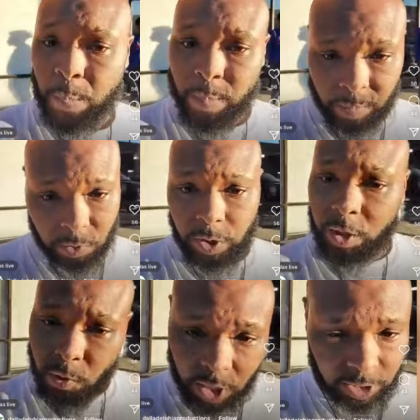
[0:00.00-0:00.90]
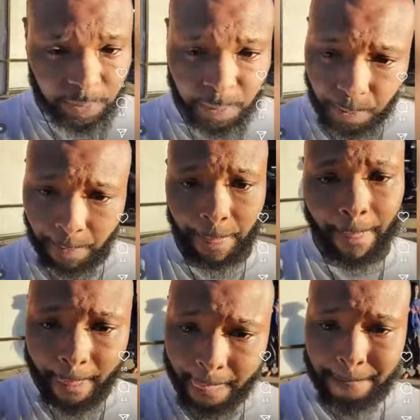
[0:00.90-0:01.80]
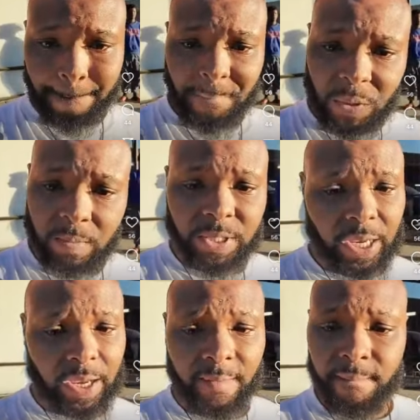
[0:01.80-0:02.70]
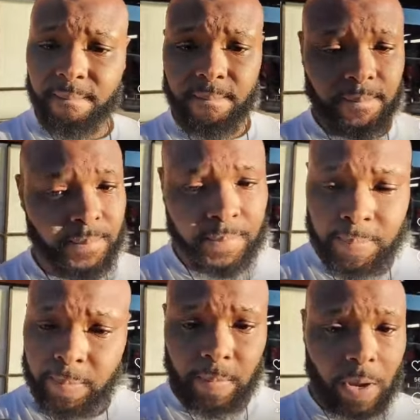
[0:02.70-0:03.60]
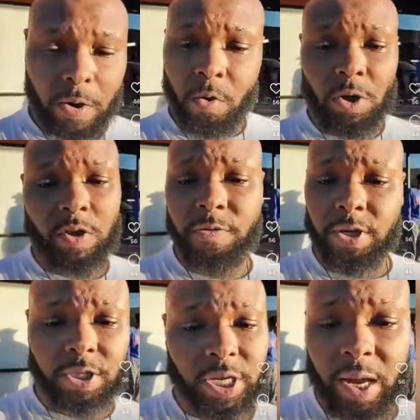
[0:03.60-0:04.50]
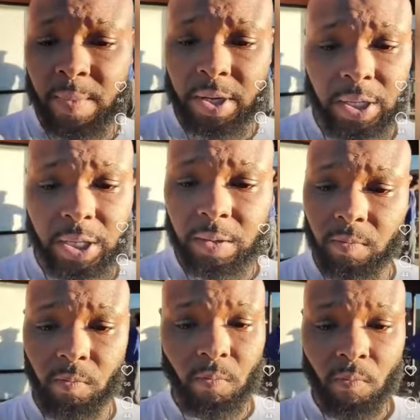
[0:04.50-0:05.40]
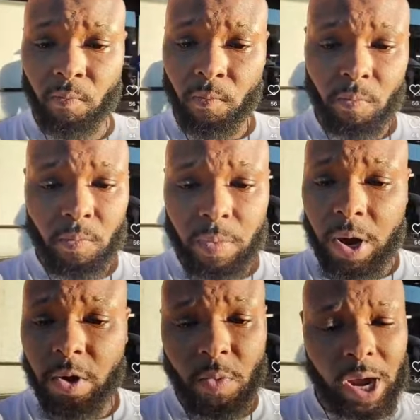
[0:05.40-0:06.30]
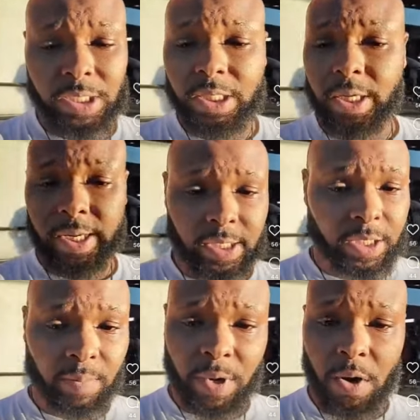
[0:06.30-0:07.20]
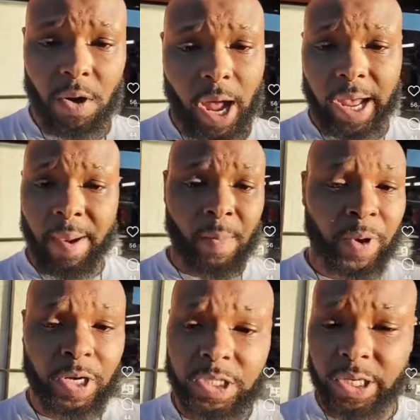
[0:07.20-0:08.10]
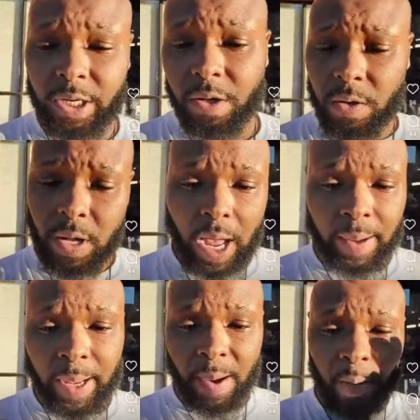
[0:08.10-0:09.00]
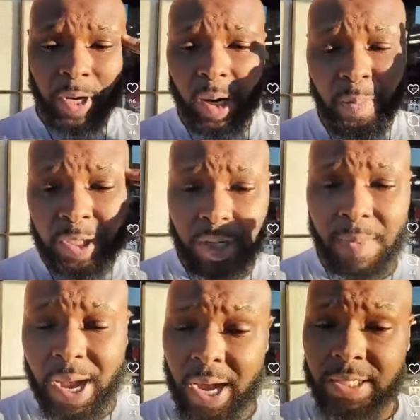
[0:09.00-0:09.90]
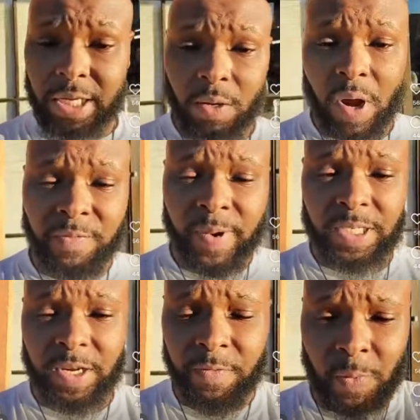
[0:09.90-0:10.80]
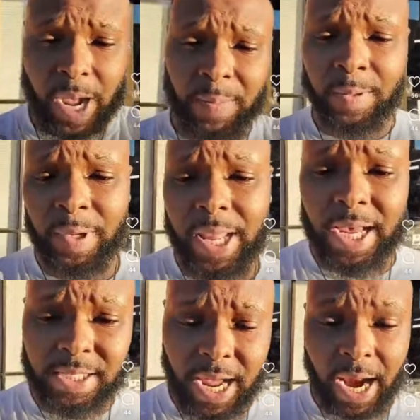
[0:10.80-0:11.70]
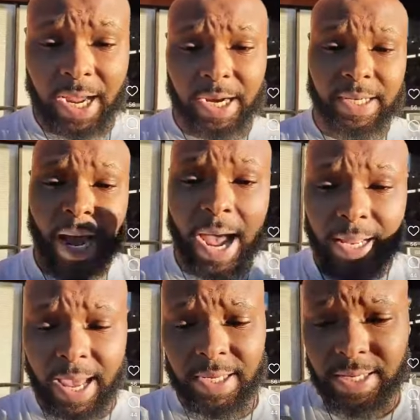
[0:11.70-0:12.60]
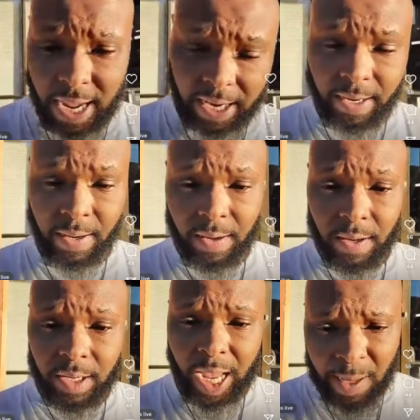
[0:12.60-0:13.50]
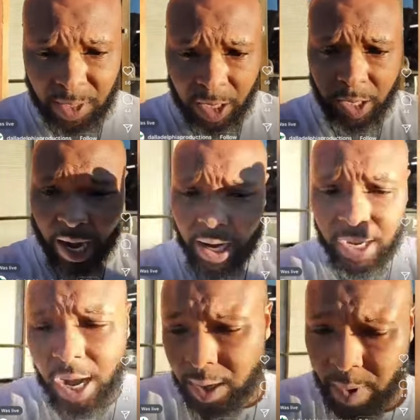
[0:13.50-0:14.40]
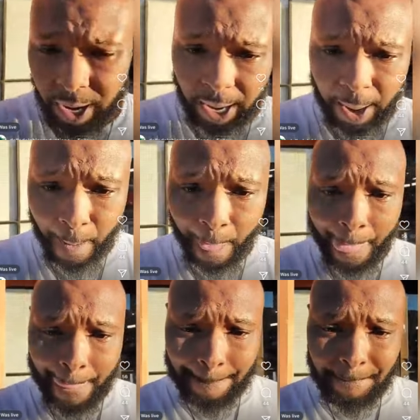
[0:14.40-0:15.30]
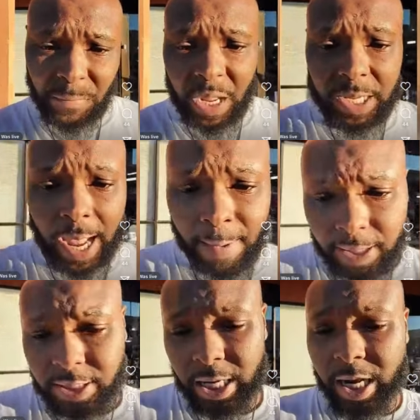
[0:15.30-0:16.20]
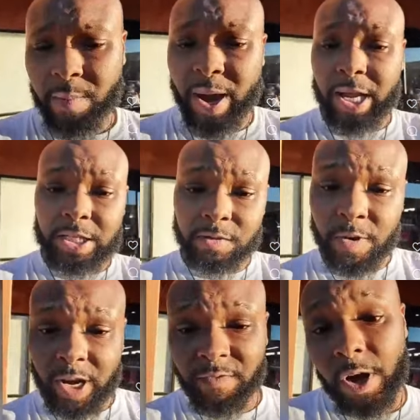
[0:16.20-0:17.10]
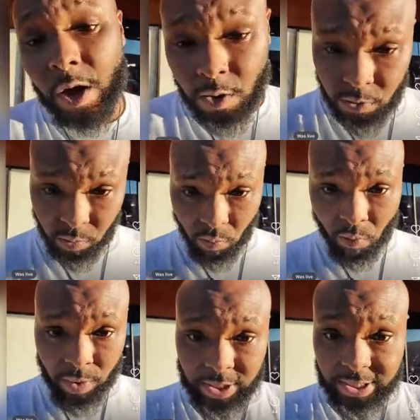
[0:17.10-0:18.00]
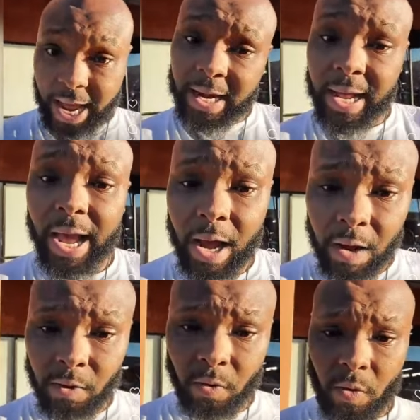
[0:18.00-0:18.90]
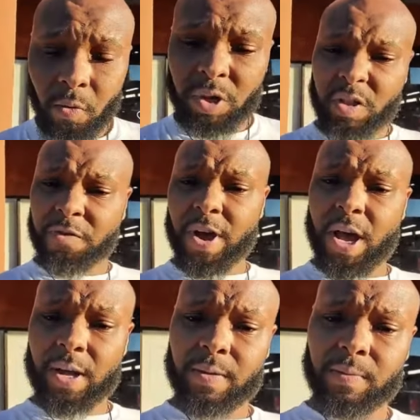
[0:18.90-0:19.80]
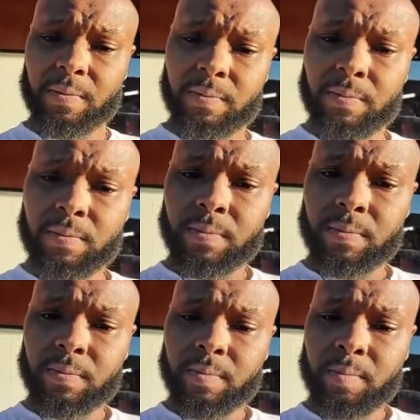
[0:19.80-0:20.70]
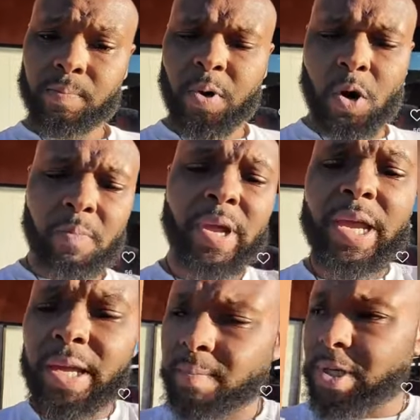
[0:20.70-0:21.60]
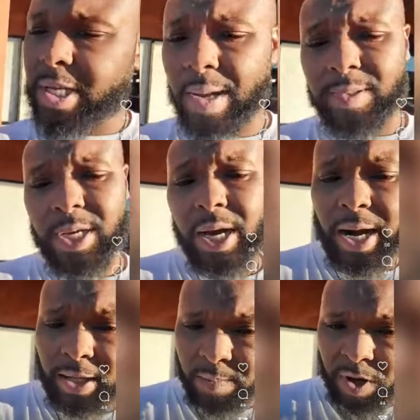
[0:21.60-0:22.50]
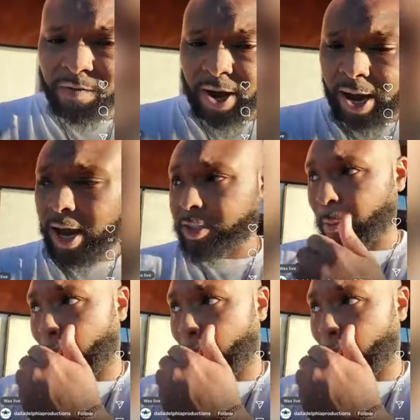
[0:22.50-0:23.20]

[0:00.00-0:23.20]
Adrenaline rushing. You know what I'm saying? I don't know what the fuck to say, my nigga. I don't know why she did this shit, bro. I came up here to chill. I came up here to get a peace of mind, to get away from that shit from what happened to me last night. I could have died last night. The cops thought that I had a gun in my hand. Another cop had to tell everybody it's his fucking phone. Stand down. What the fuck? Pull me, my stepson, out the motherfucking house.